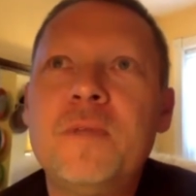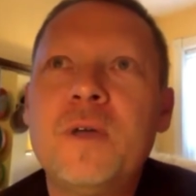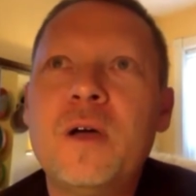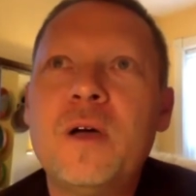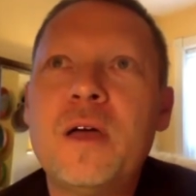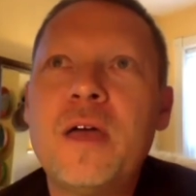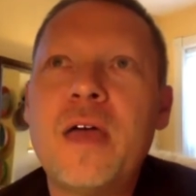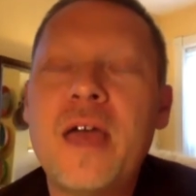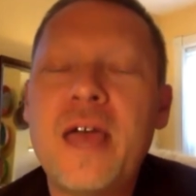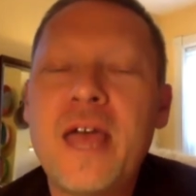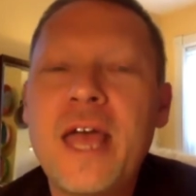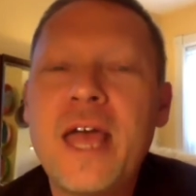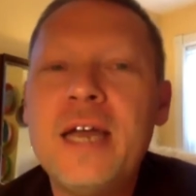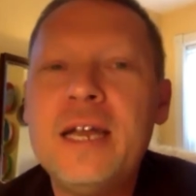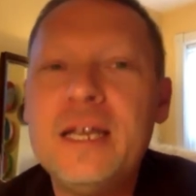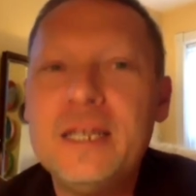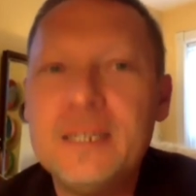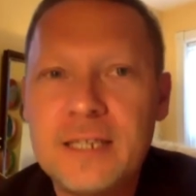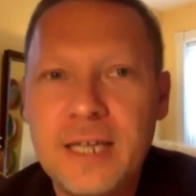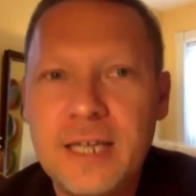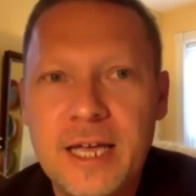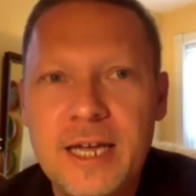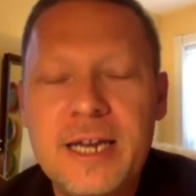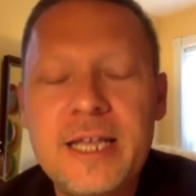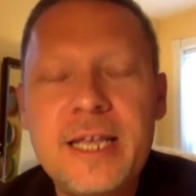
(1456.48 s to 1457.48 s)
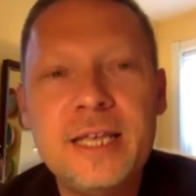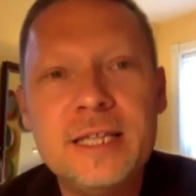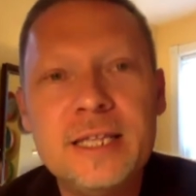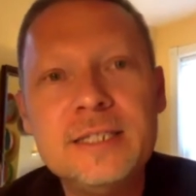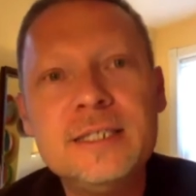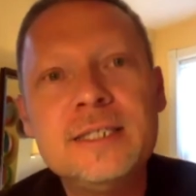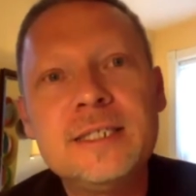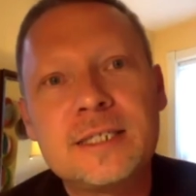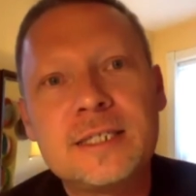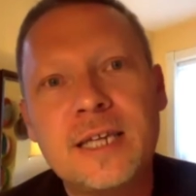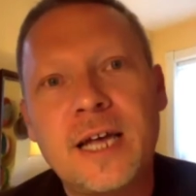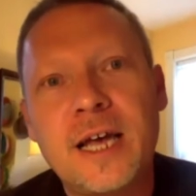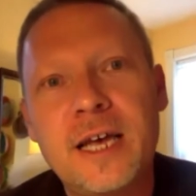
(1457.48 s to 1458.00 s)

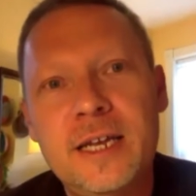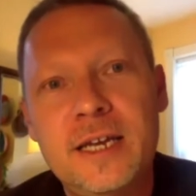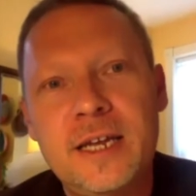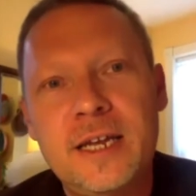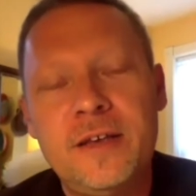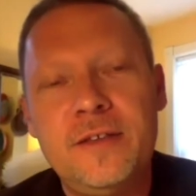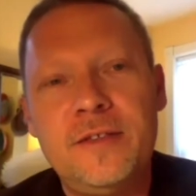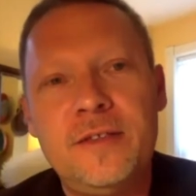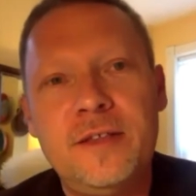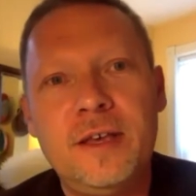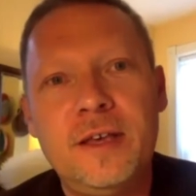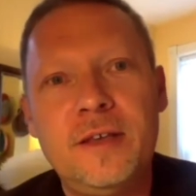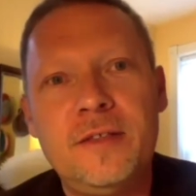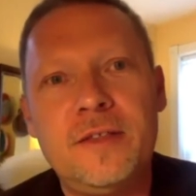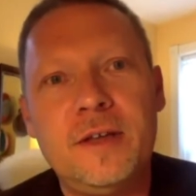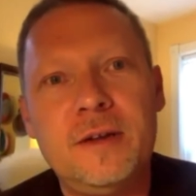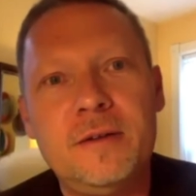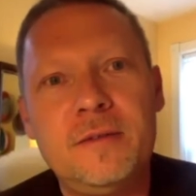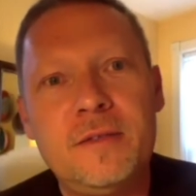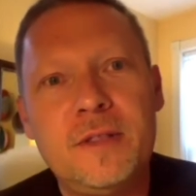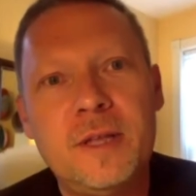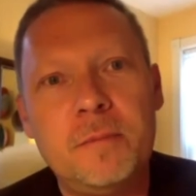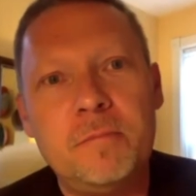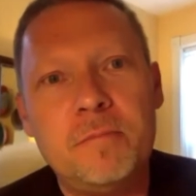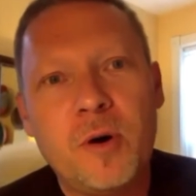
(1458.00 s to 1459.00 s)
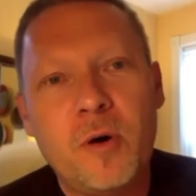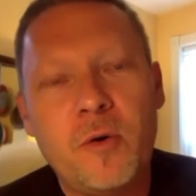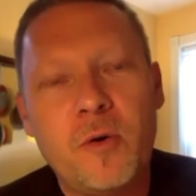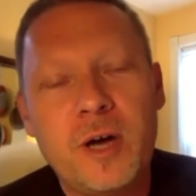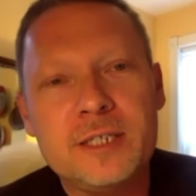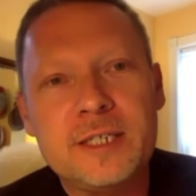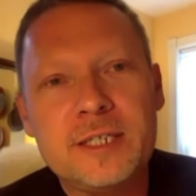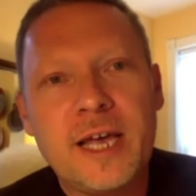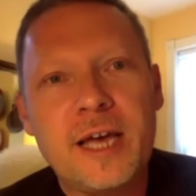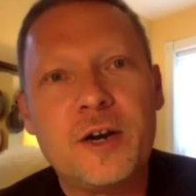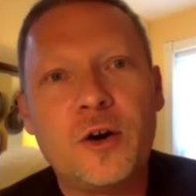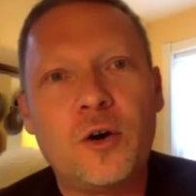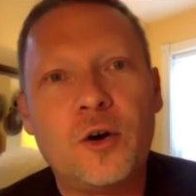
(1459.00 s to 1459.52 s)
insight, I think, that
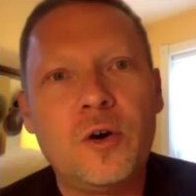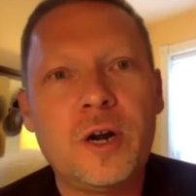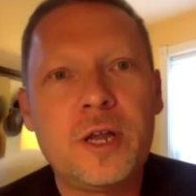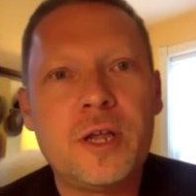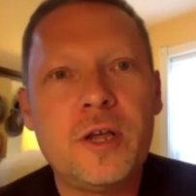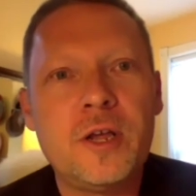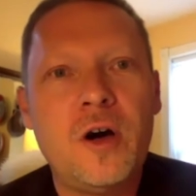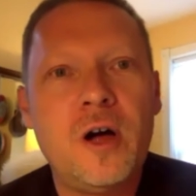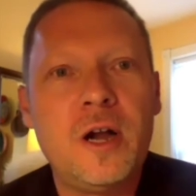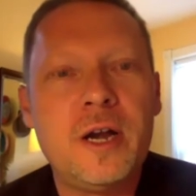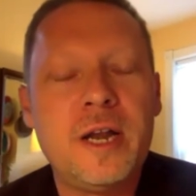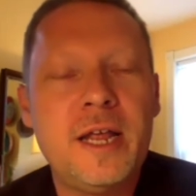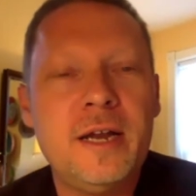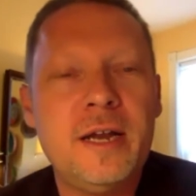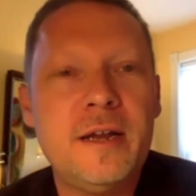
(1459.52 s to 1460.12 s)
Boas had early on.